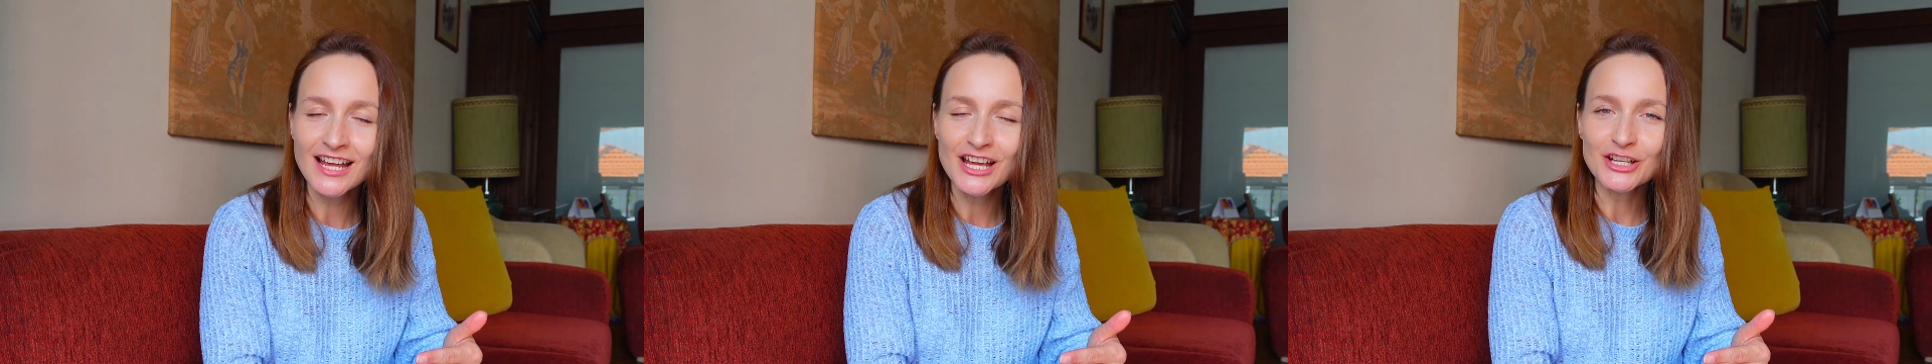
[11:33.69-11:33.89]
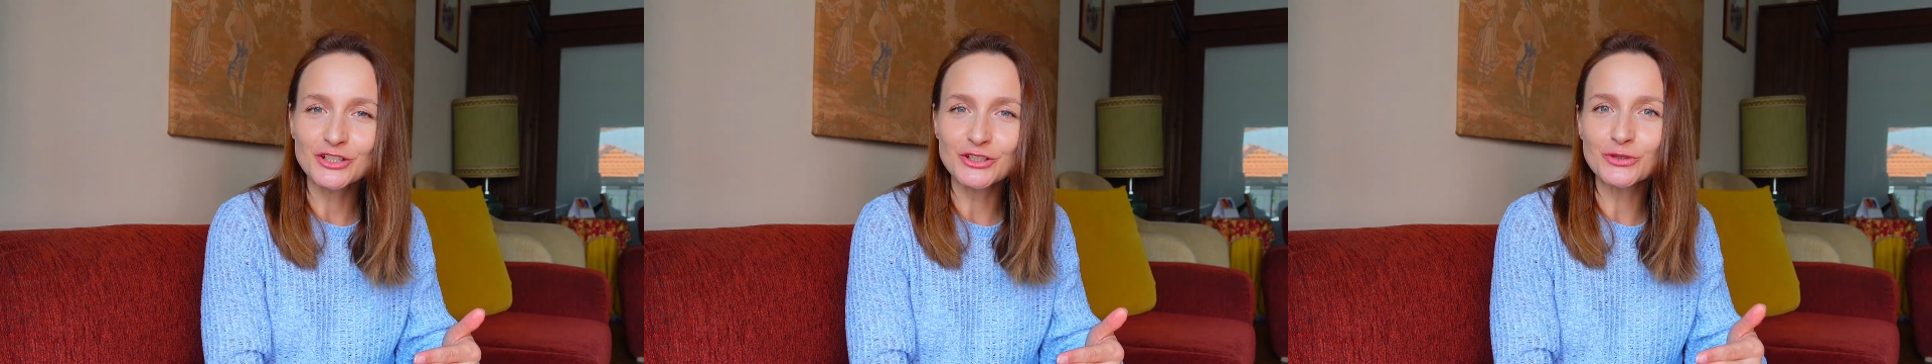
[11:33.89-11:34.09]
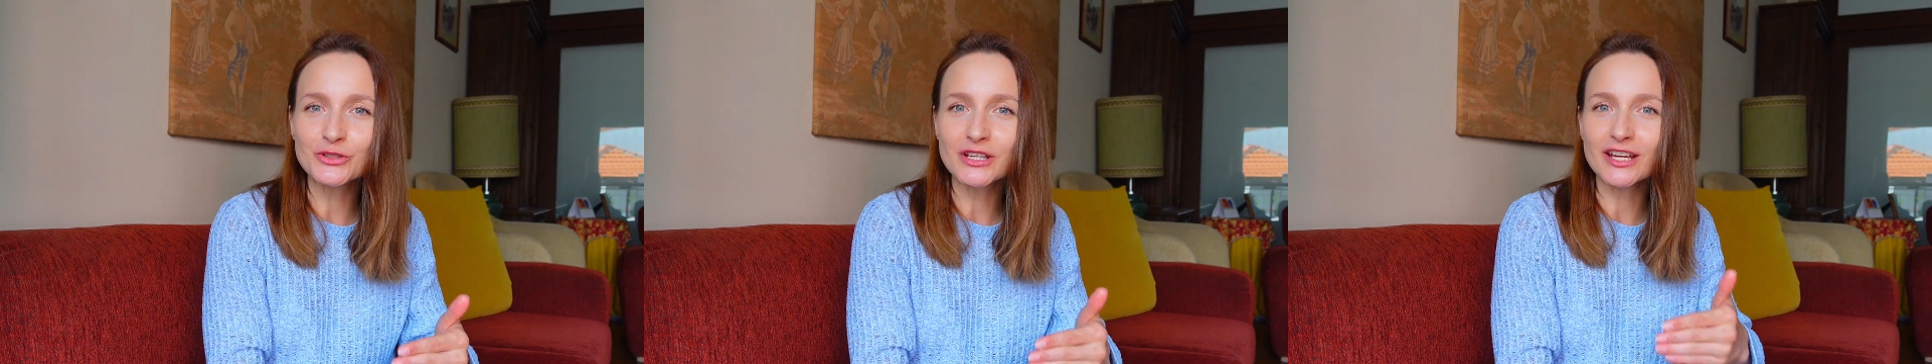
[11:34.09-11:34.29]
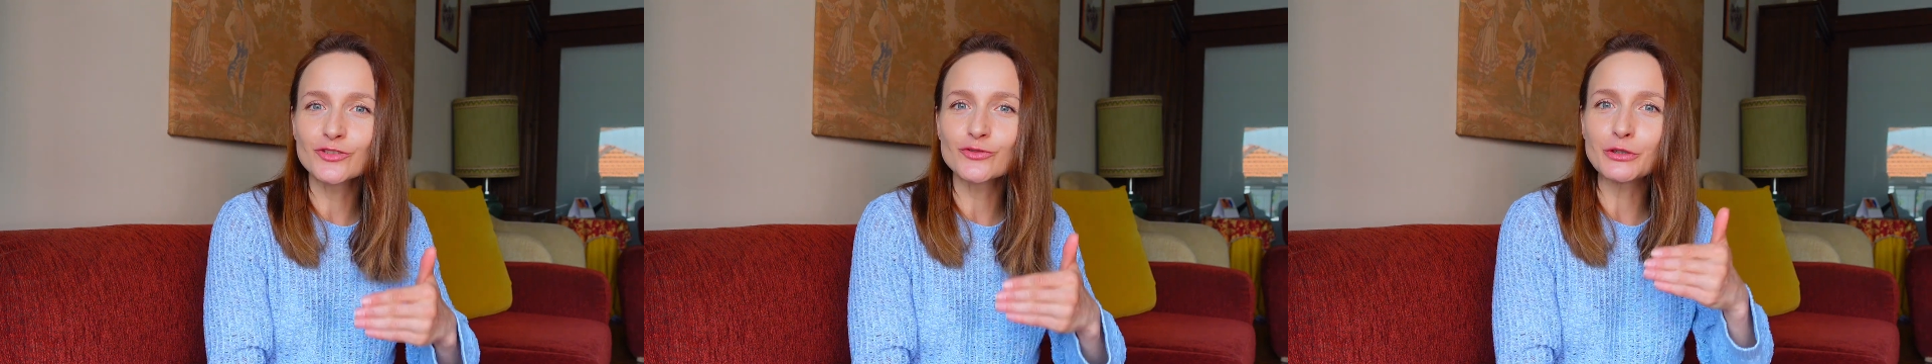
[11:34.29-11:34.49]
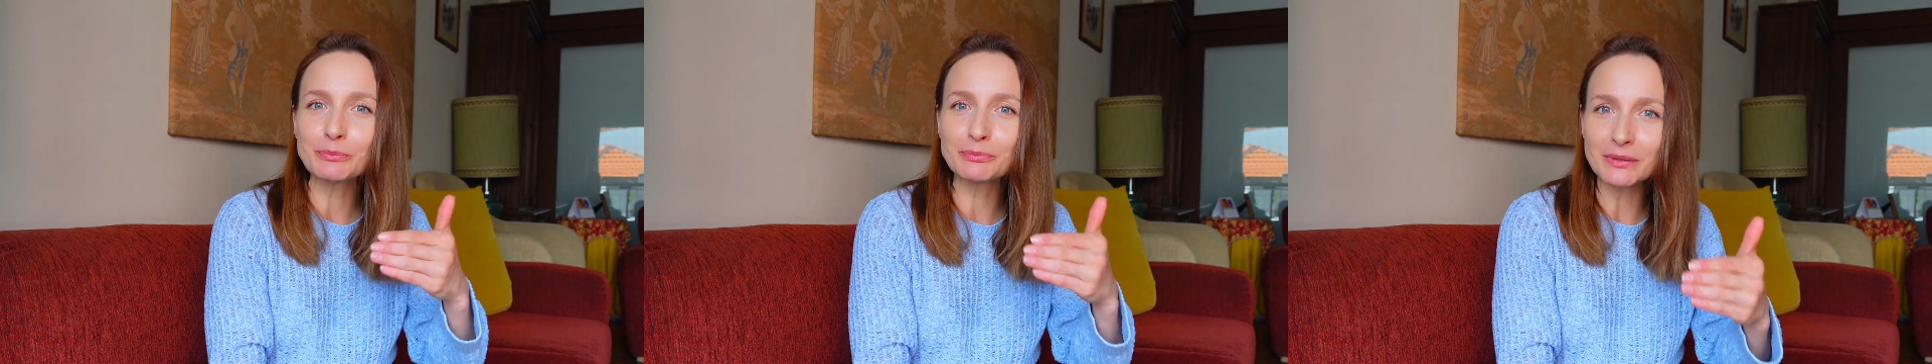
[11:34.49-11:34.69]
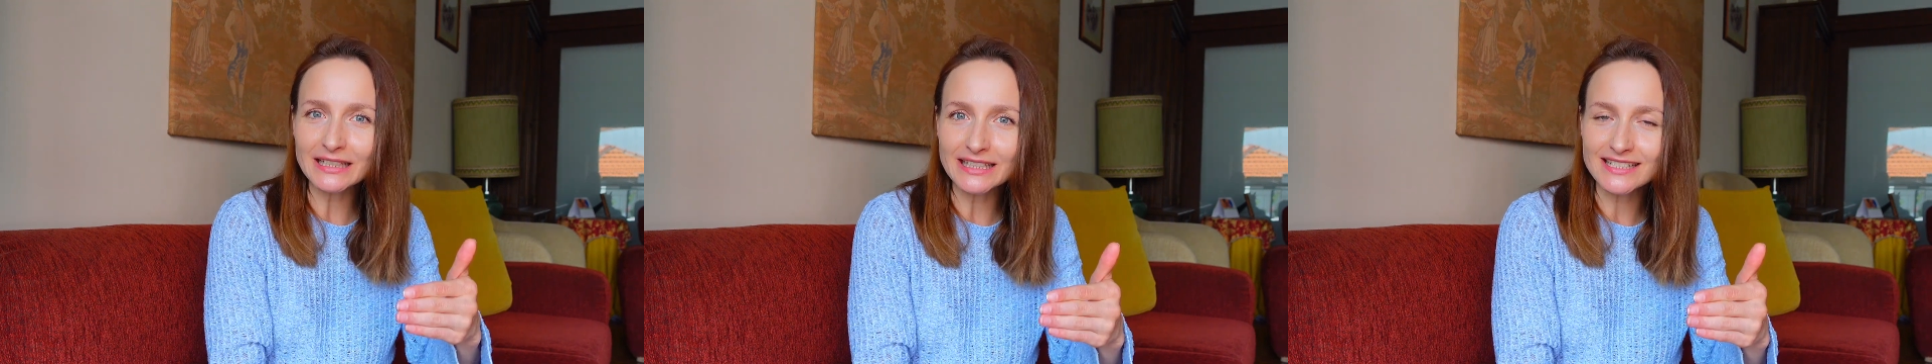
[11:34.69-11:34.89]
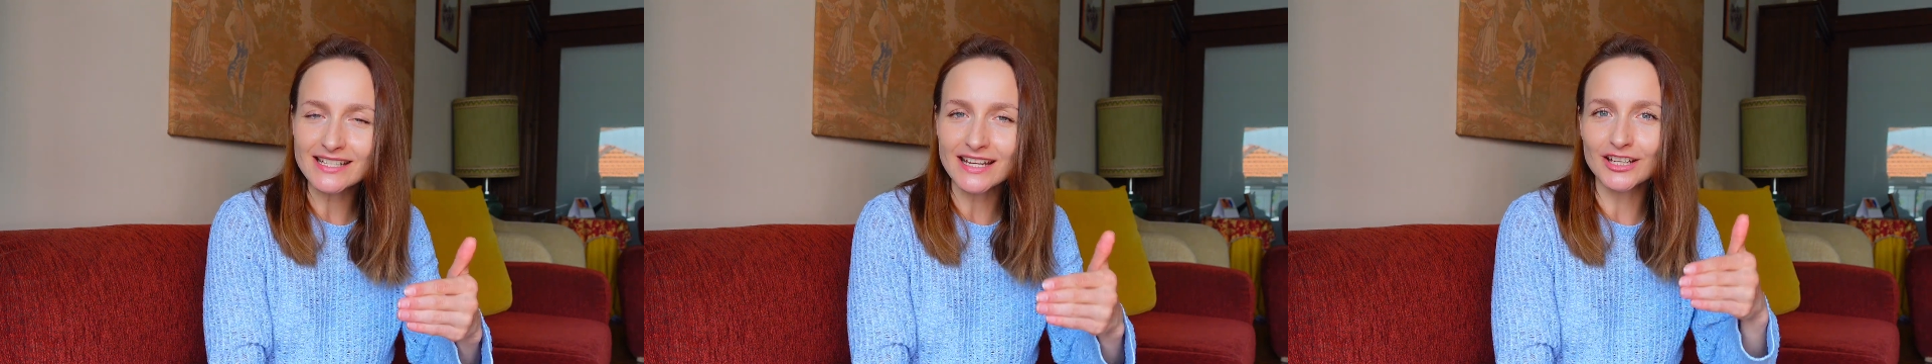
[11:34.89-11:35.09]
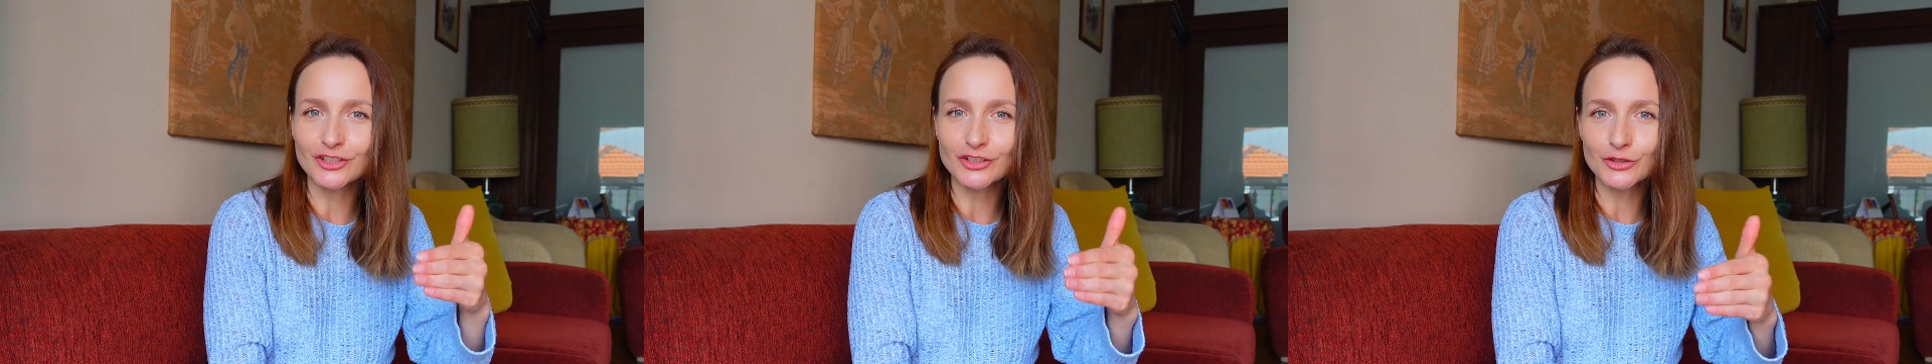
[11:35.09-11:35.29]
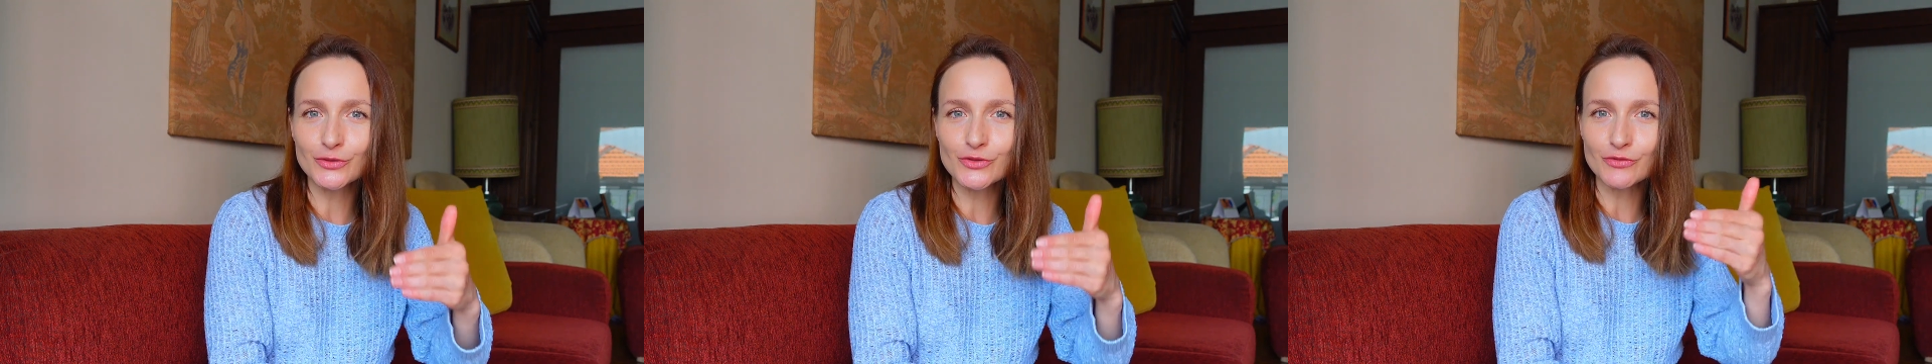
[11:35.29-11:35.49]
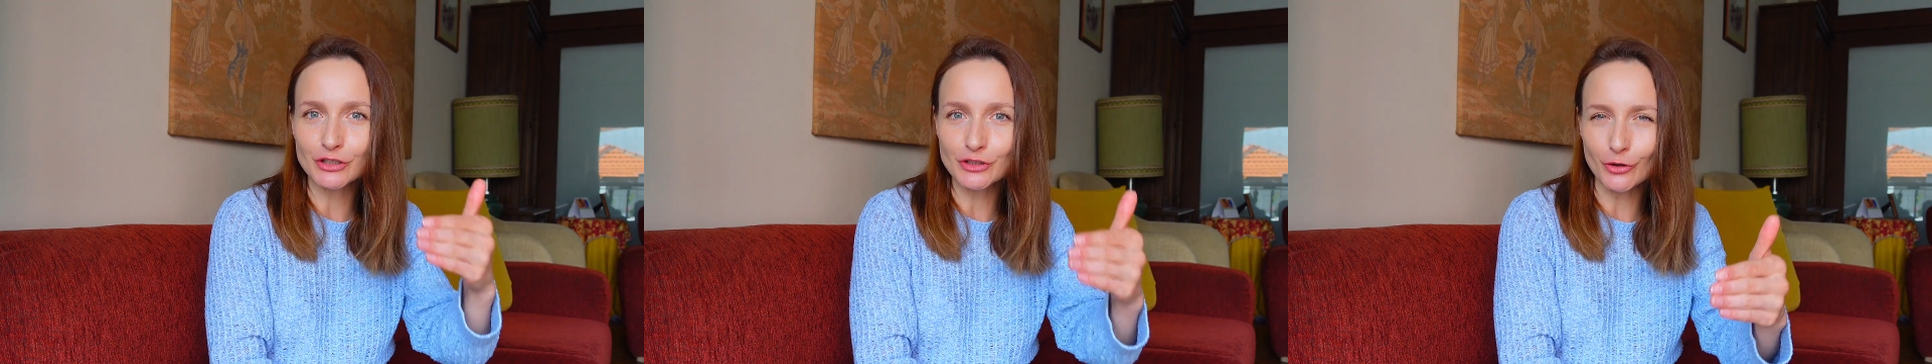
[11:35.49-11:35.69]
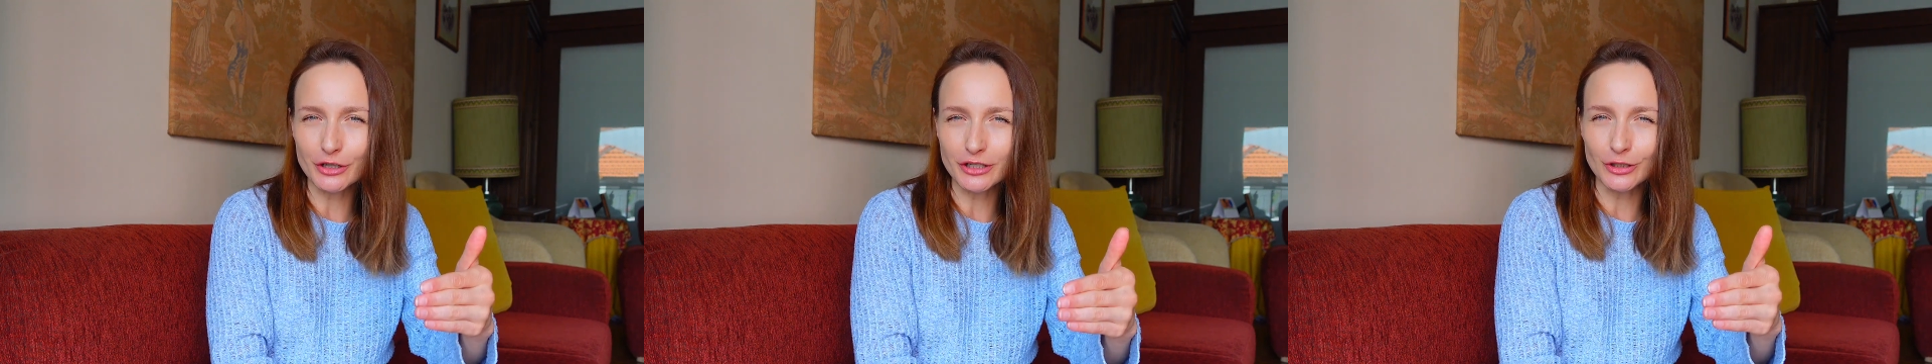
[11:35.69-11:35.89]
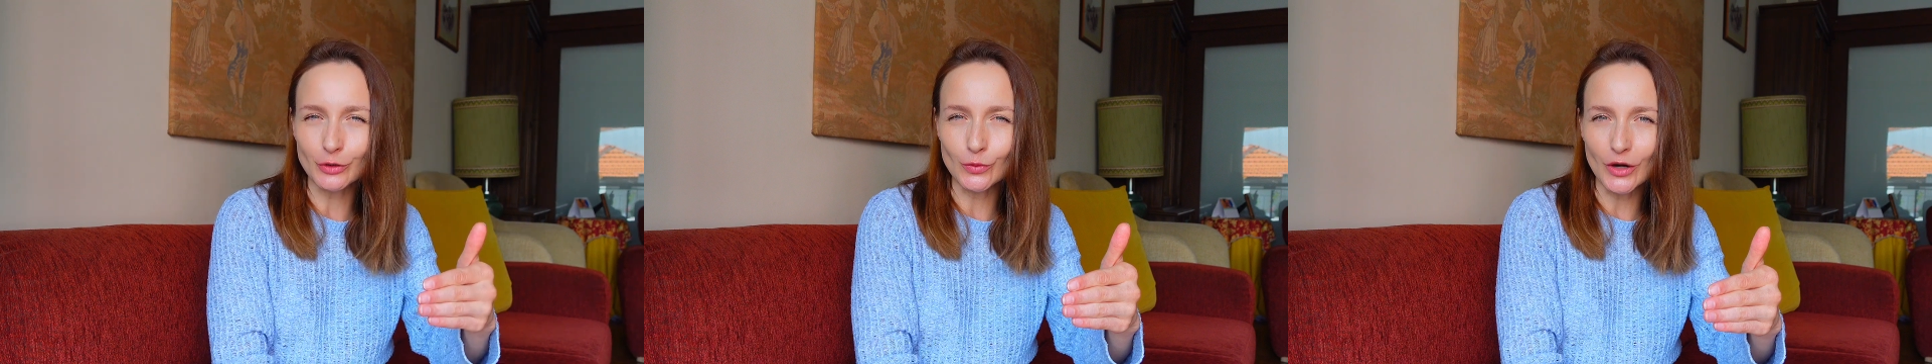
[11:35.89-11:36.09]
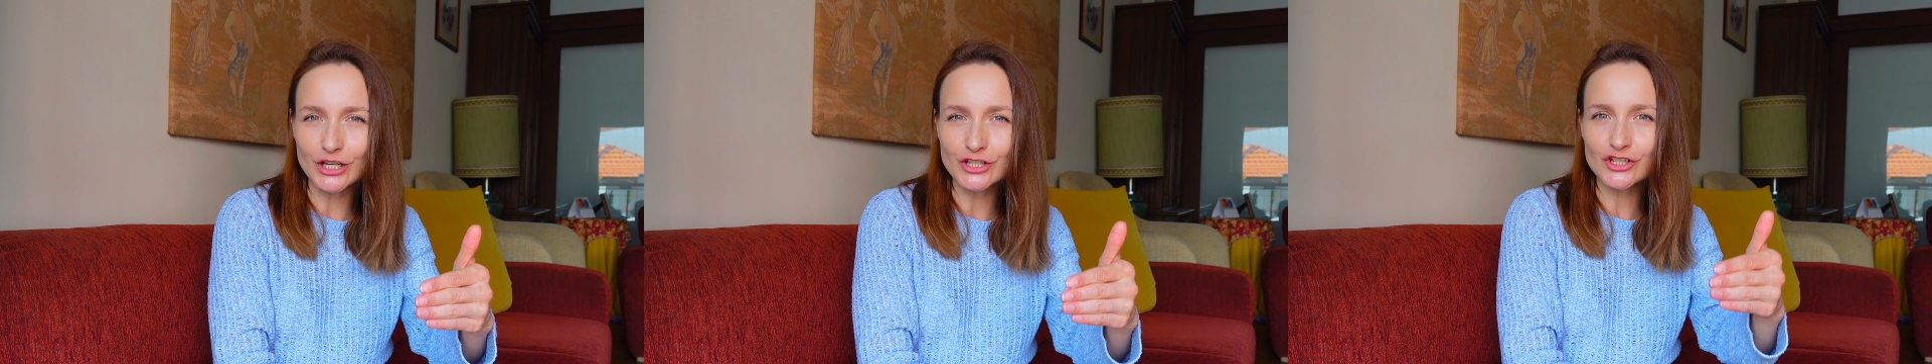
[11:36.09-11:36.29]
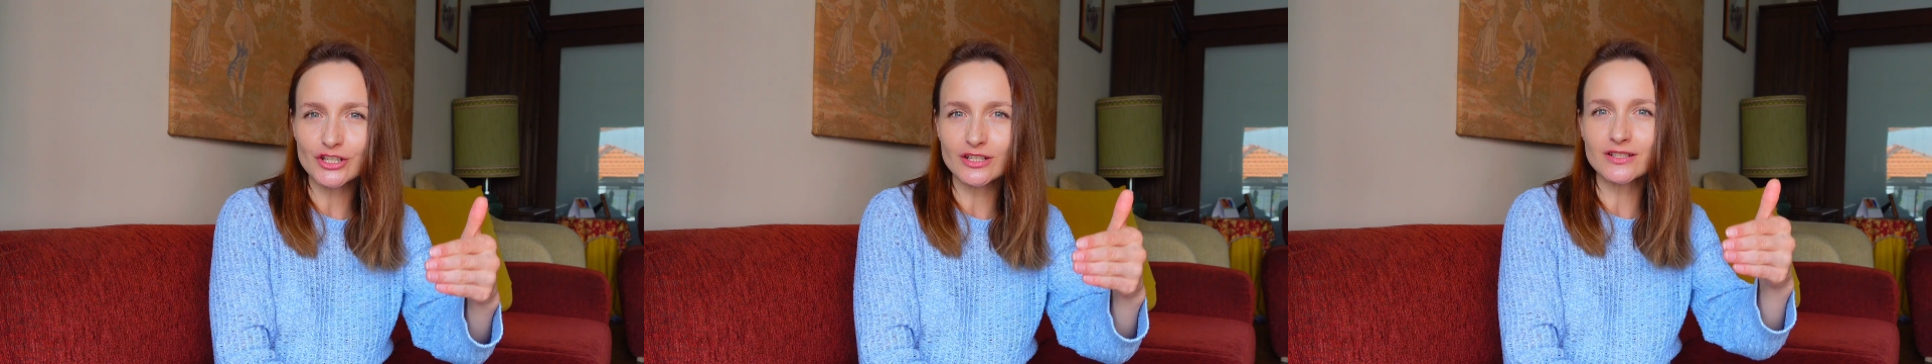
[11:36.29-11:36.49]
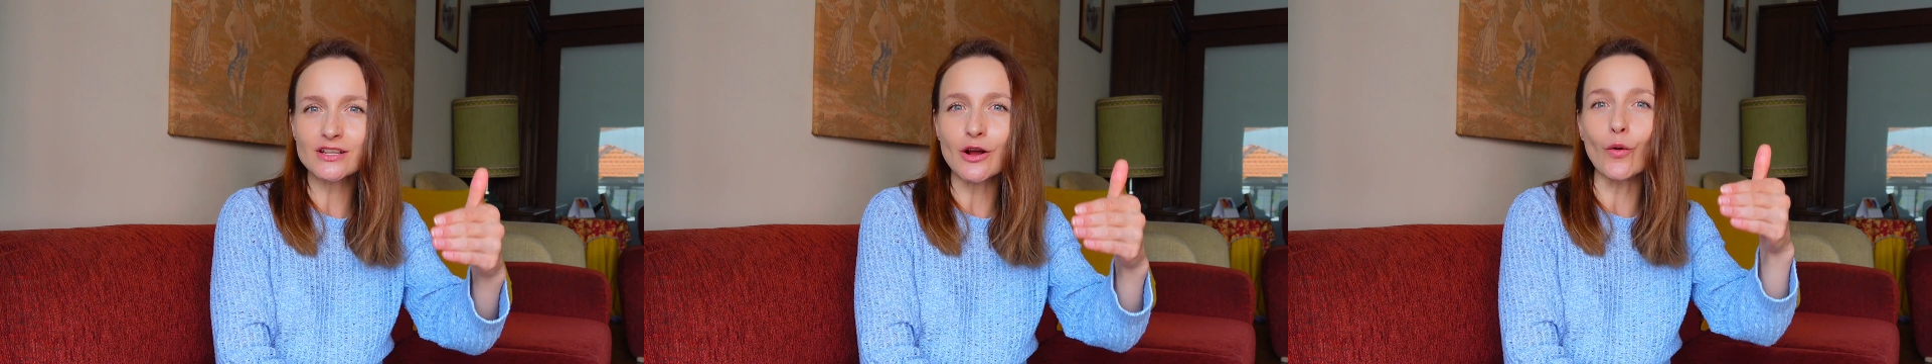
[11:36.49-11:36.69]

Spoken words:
you can repeat and use rhetorical questions